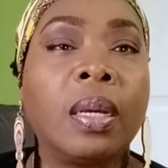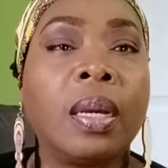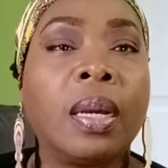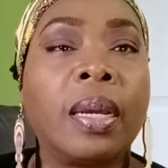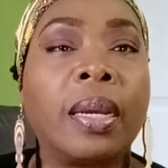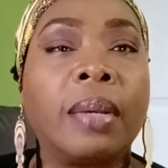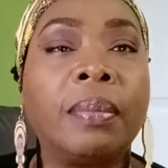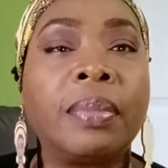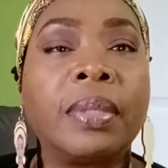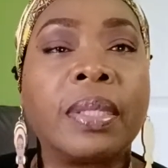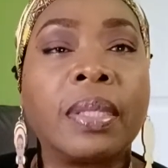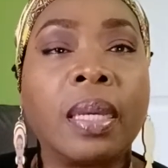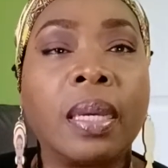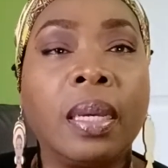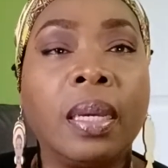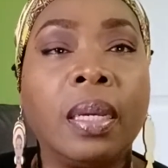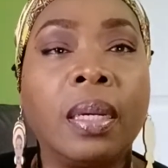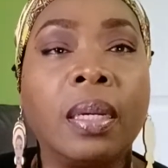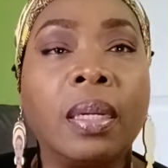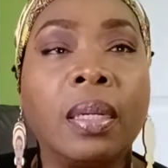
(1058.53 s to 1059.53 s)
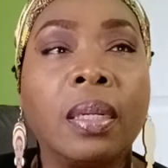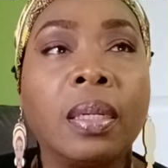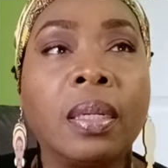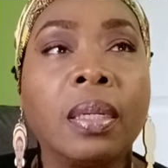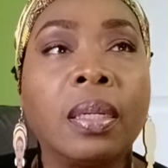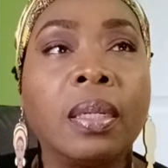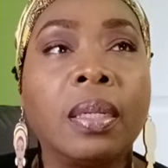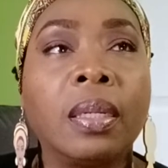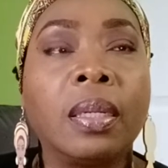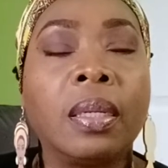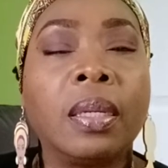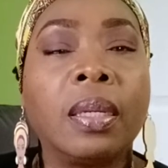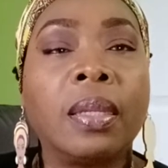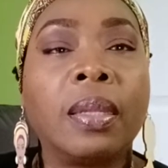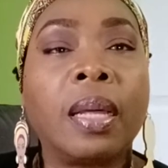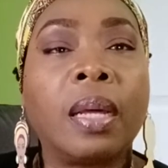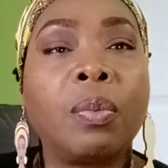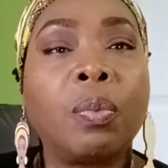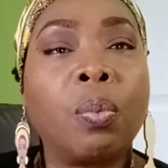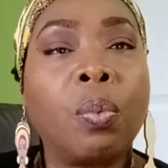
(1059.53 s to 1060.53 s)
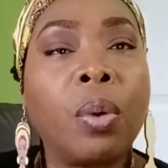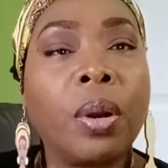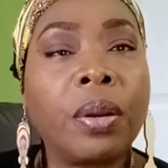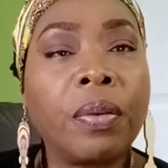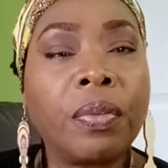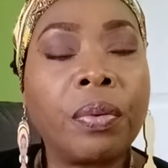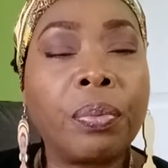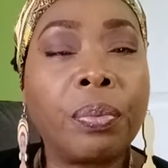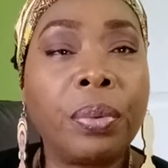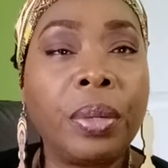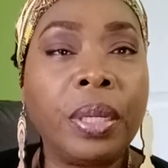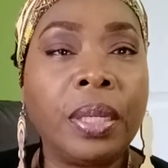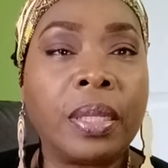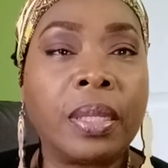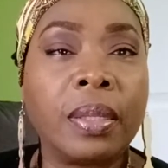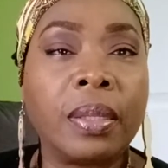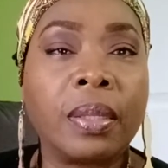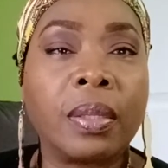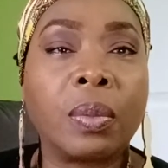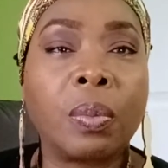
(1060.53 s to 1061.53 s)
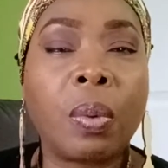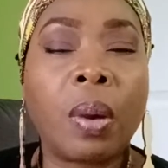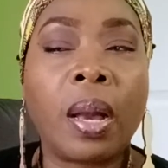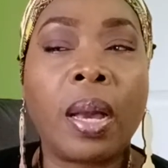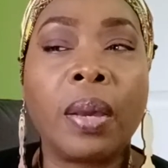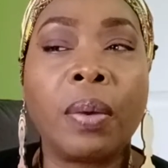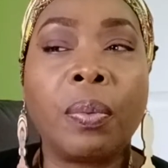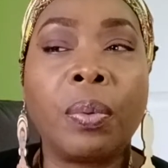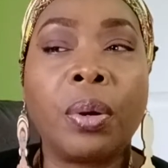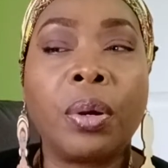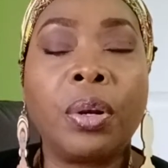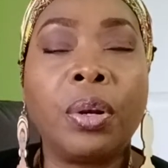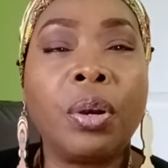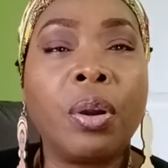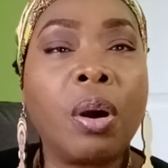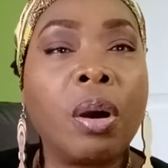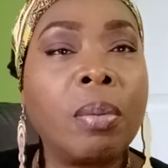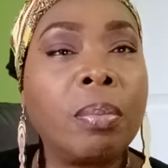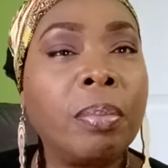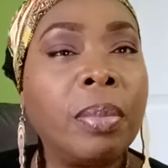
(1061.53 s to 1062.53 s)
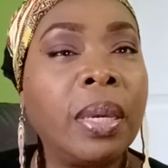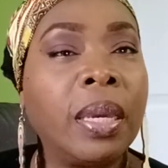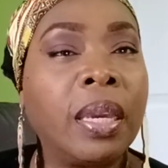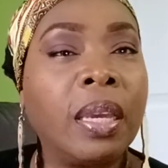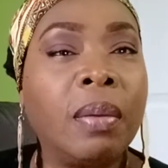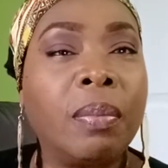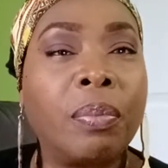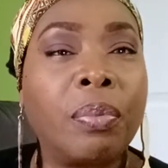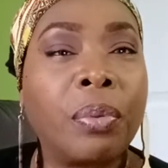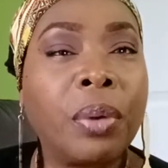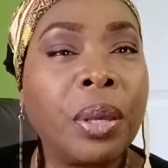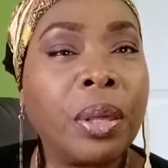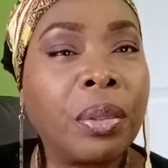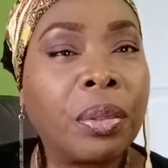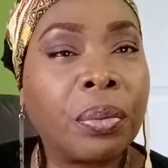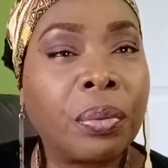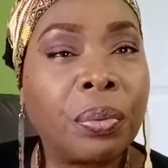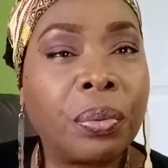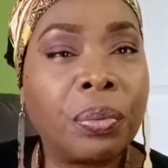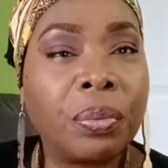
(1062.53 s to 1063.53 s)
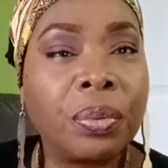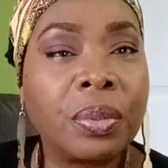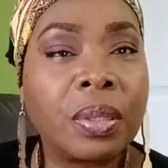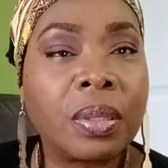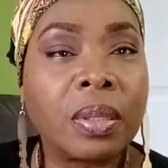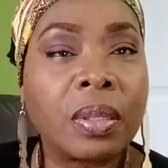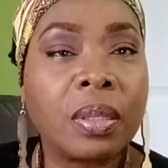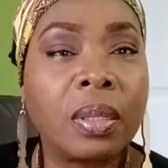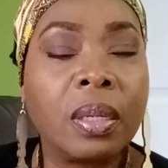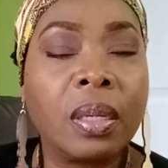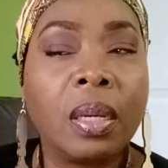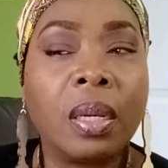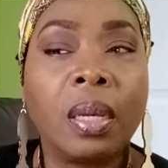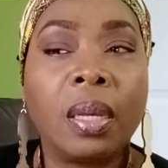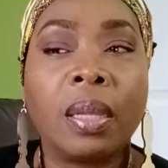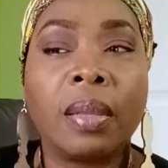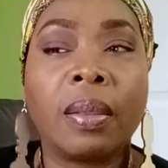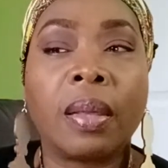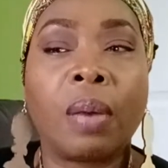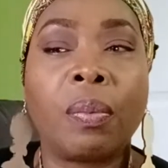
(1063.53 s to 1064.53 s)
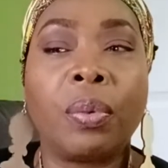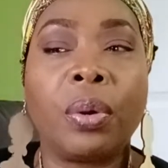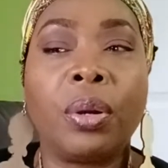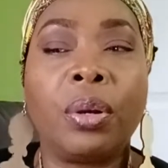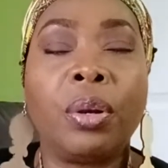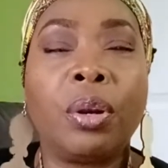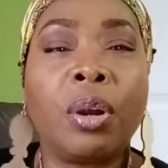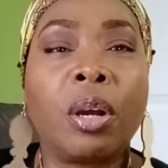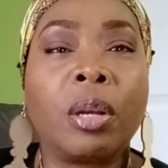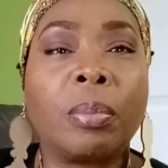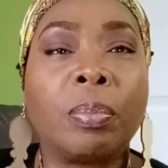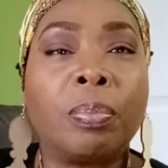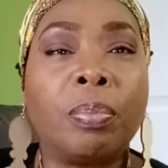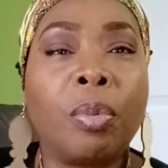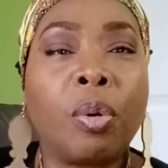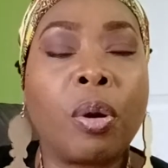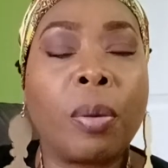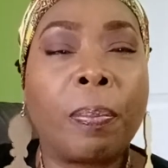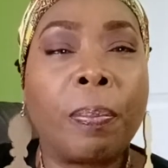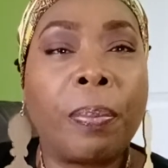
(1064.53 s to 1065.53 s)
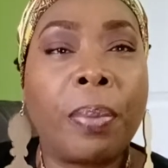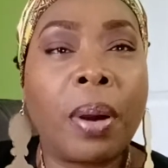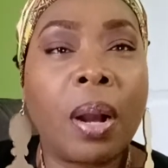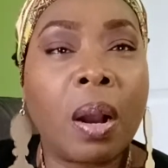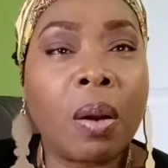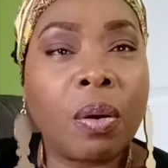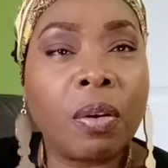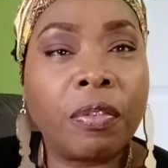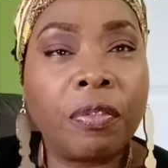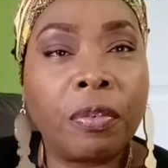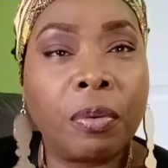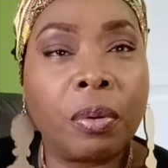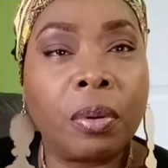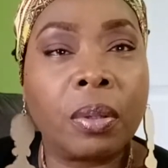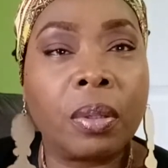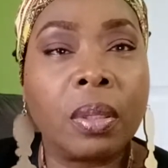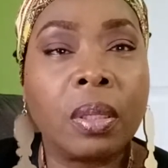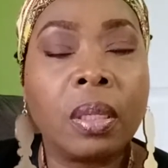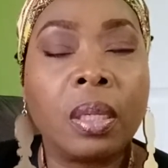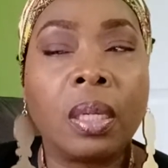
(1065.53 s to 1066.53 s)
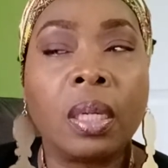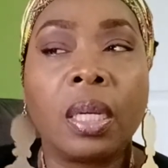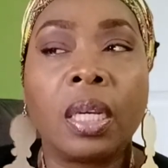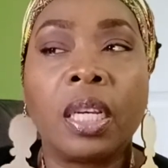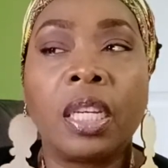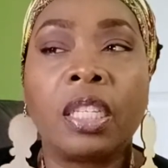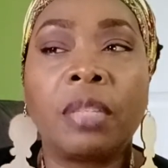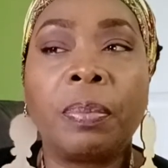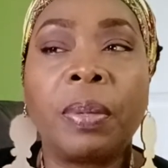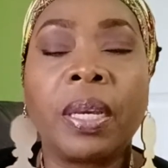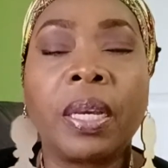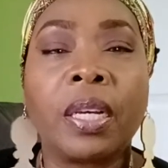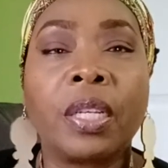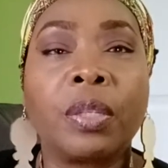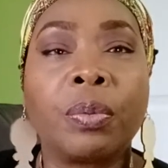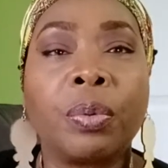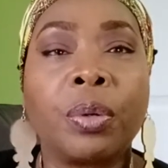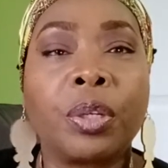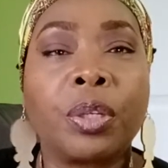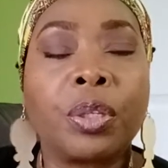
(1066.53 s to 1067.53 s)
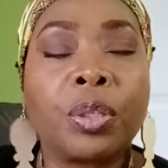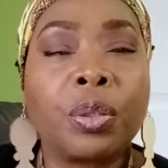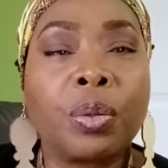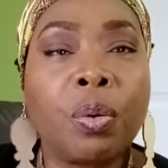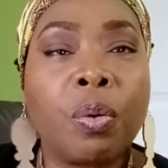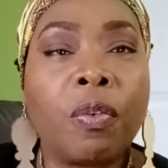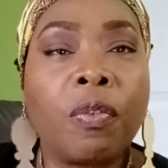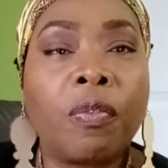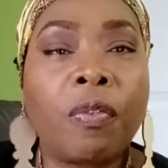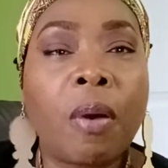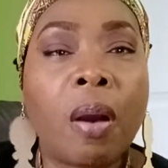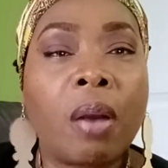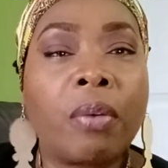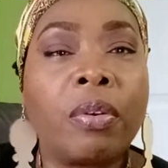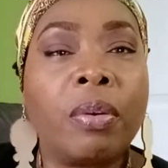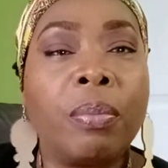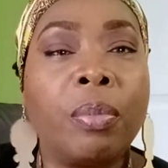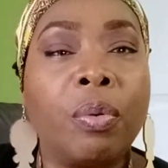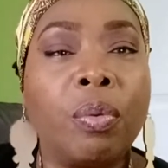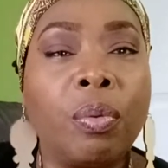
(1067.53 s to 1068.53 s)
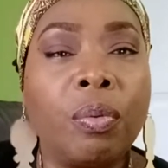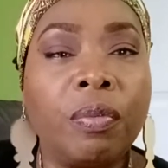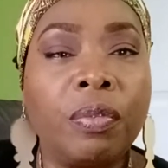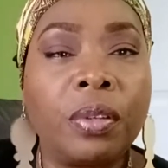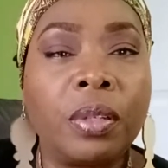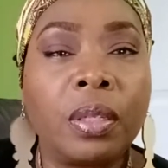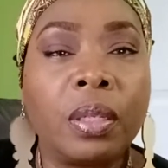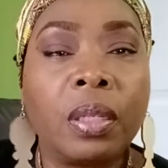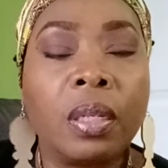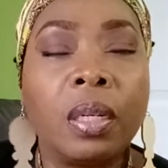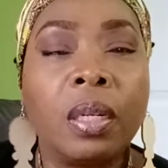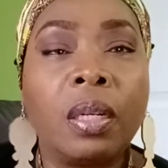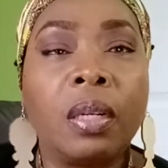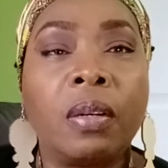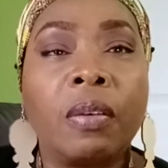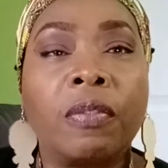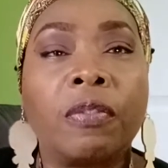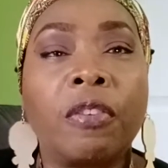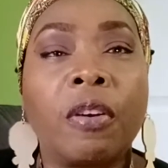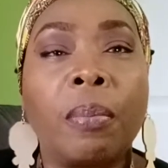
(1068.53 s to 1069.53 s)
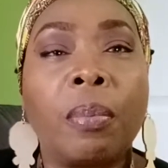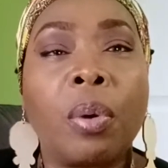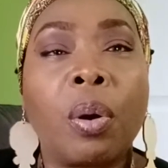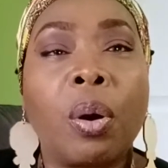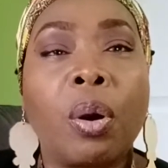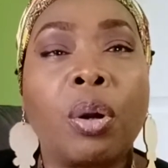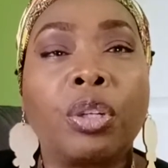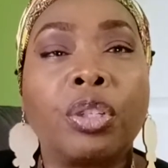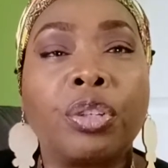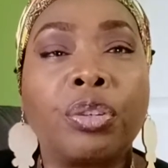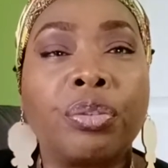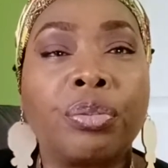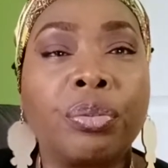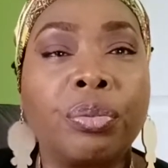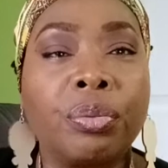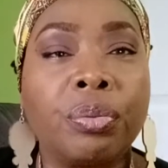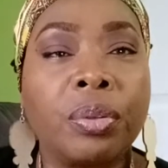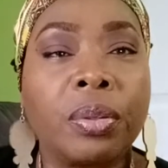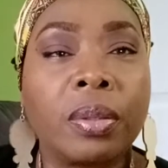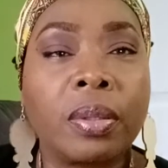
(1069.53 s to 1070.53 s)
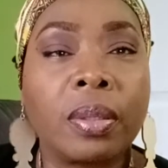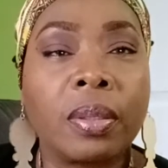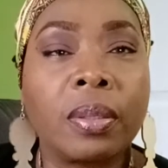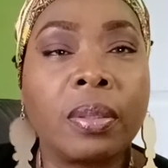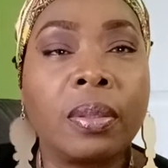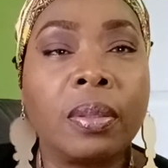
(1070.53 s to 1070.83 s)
And I'm saying that one of the reasons why we're not making breakthroughs, that we're not more powerful, is because we're so far removed from our truth,